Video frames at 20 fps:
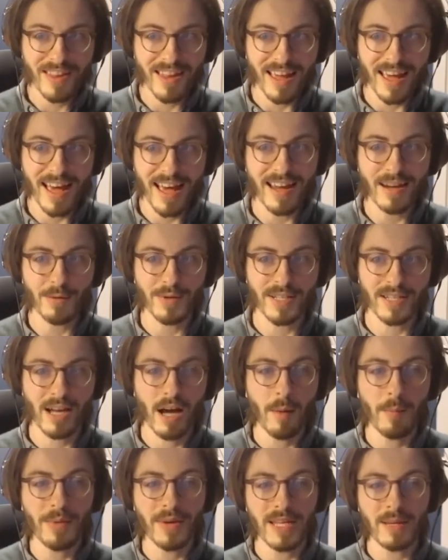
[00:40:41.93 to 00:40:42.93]
and was
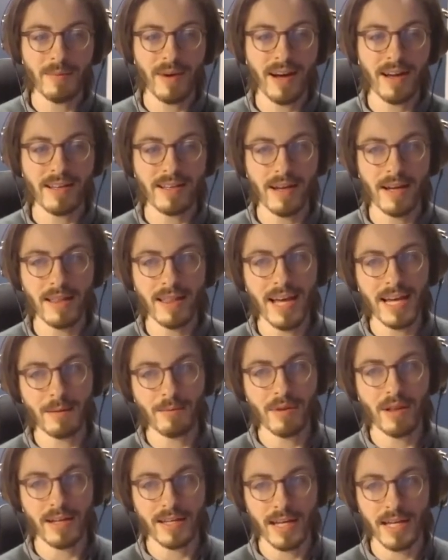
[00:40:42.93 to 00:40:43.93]
accompanied by a light
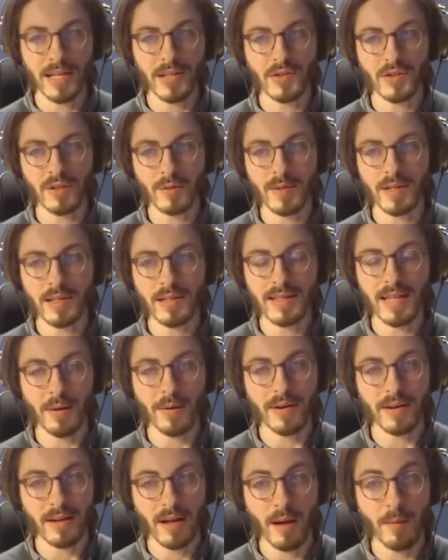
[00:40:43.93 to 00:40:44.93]
plucking instrument that
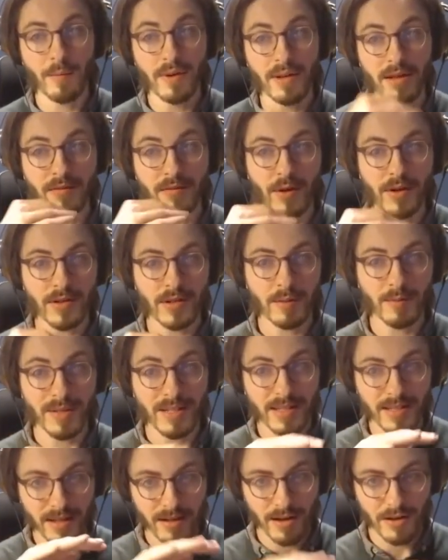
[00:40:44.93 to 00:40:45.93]
would accompany the voice,
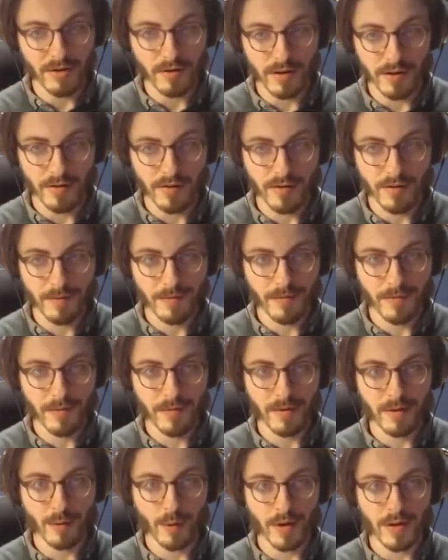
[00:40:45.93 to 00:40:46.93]
but sit underneath
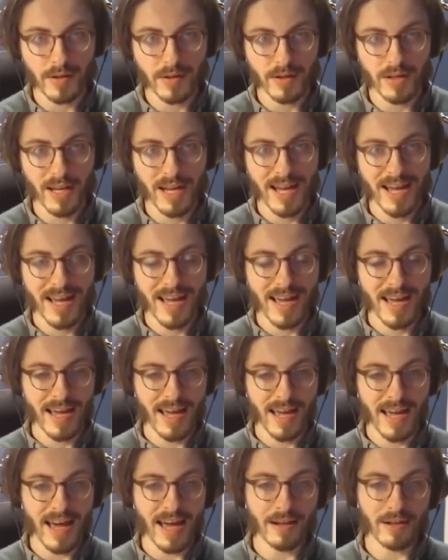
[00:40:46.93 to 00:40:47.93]
the voice.
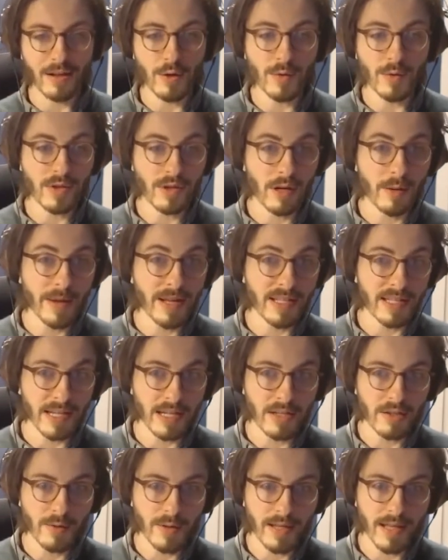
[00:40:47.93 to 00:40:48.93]
And lutes are amazing
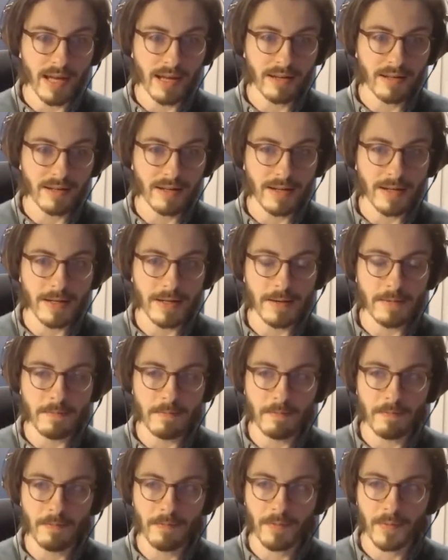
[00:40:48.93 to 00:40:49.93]
at doing that.
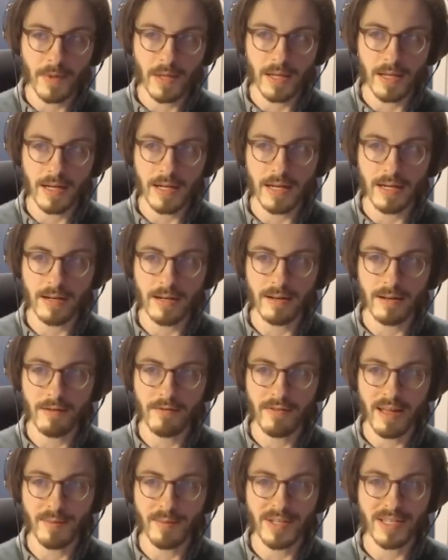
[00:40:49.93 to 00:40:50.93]

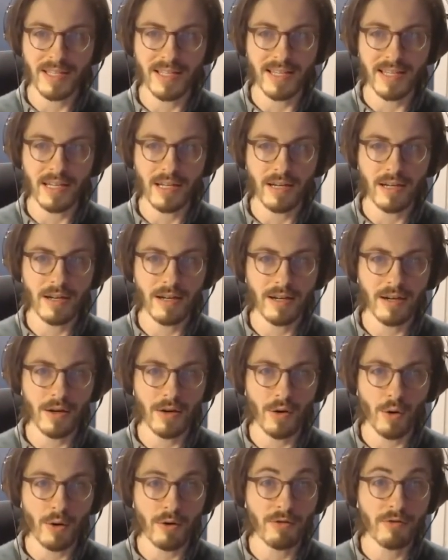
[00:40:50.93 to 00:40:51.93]
Famously,
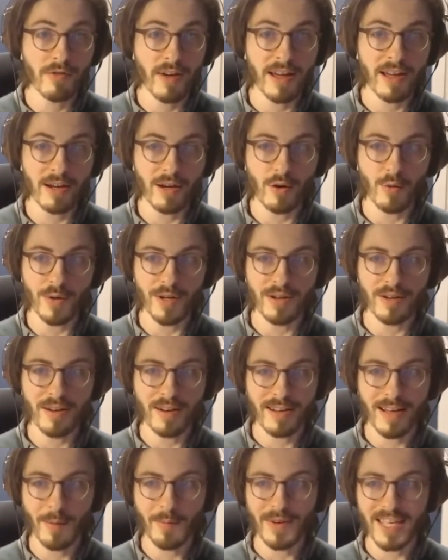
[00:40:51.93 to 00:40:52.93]
Orfeo would
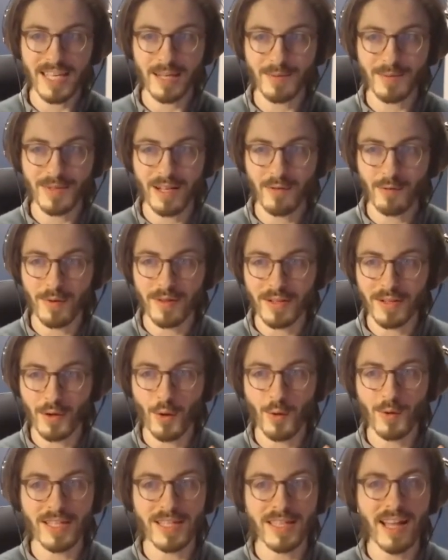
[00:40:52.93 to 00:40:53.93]
accompany himself with the
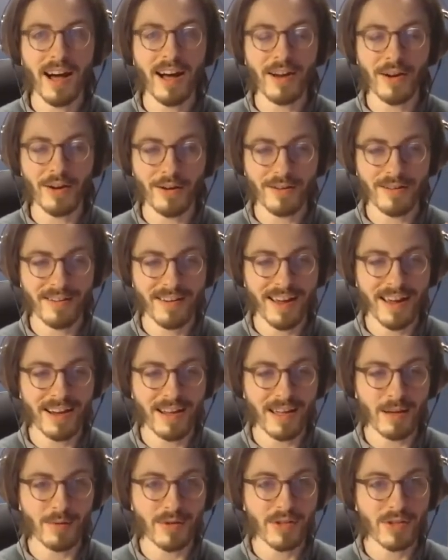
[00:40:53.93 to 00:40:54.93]
golden lyre, and
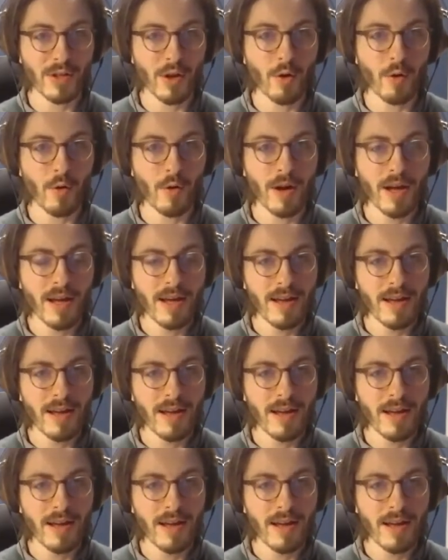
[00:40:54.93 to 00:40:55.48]
it was so